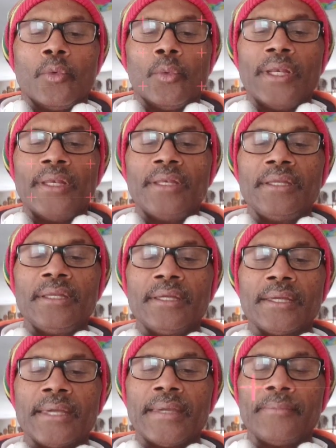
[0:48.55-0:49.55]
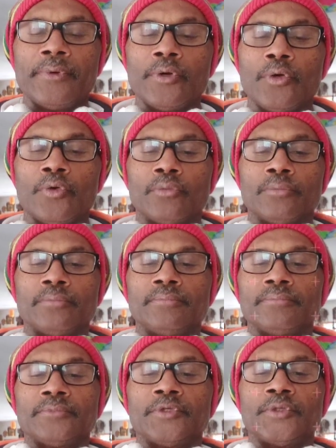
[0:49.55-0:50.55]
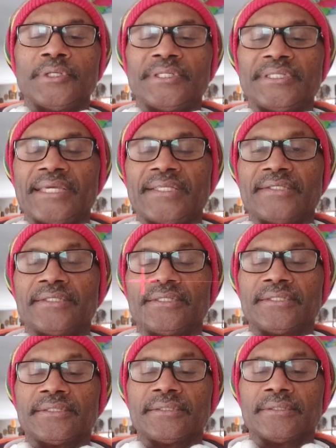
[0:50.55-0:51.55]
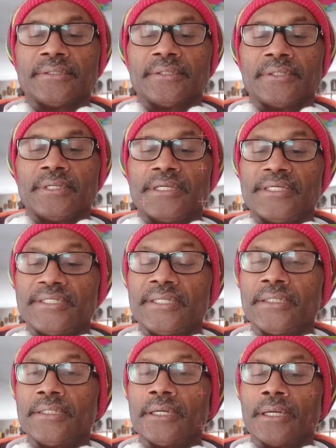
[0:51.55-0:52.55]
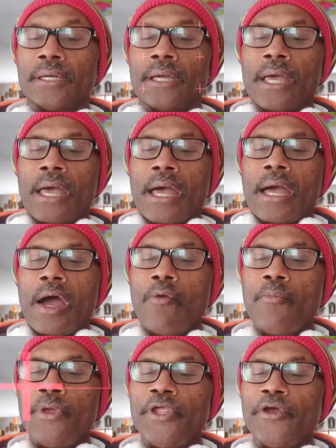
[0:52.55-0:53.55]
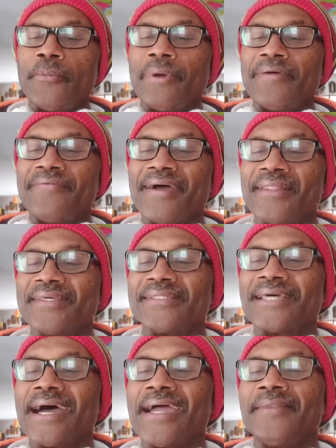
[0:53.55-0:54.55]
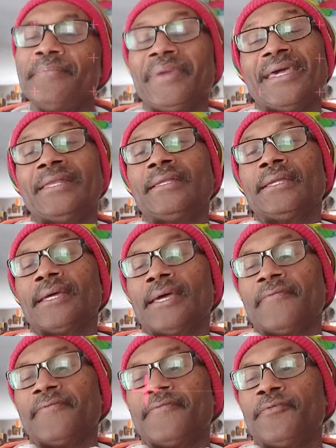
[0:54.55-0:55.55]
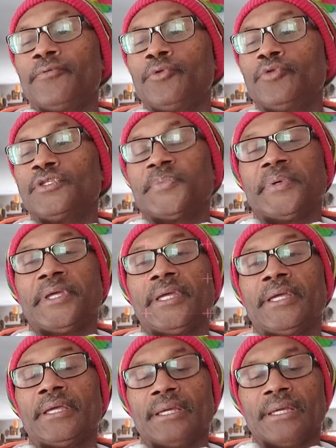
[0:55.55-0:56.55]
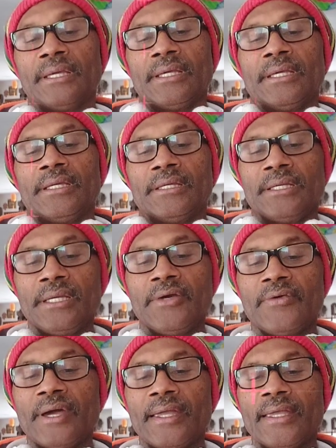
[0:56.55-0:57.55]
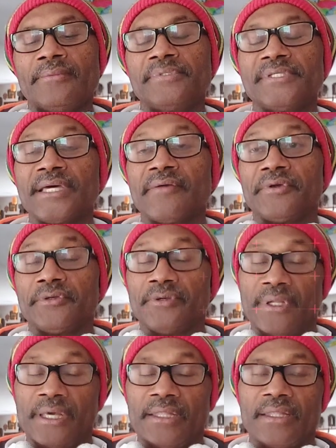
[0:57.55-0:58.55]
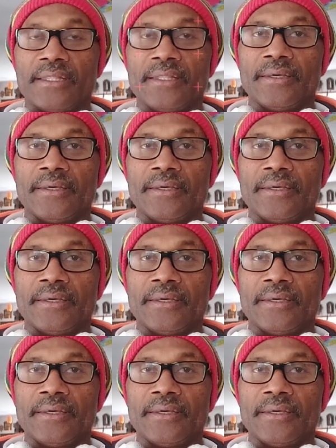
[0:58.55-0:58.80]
When he came home to his senses, he said, How many of my father's hired men have food to spare, and here I am starving to death?